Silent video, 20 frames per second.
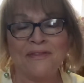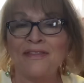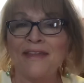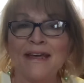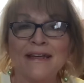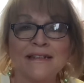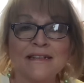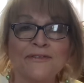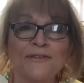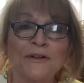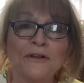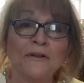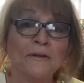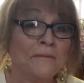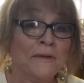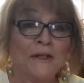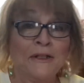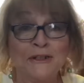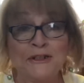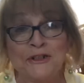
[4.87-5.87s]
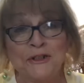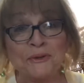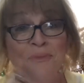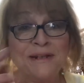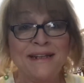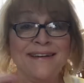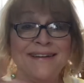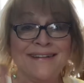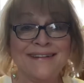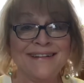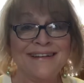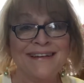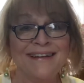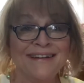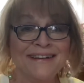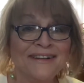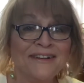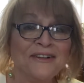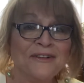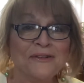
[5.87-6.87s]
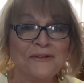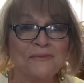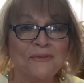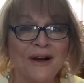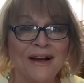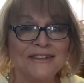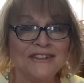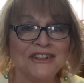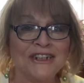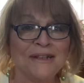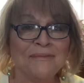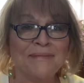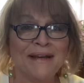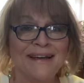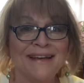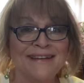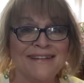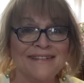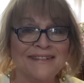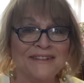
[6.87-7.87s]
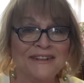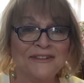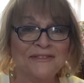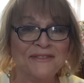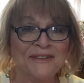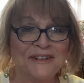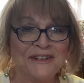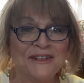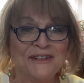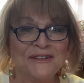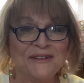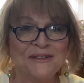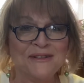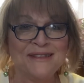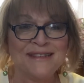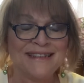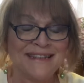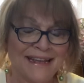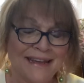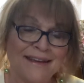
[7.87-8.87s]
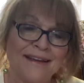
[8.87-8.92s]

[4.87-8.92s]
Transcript: Thanks for tuning in here and watching my little videos.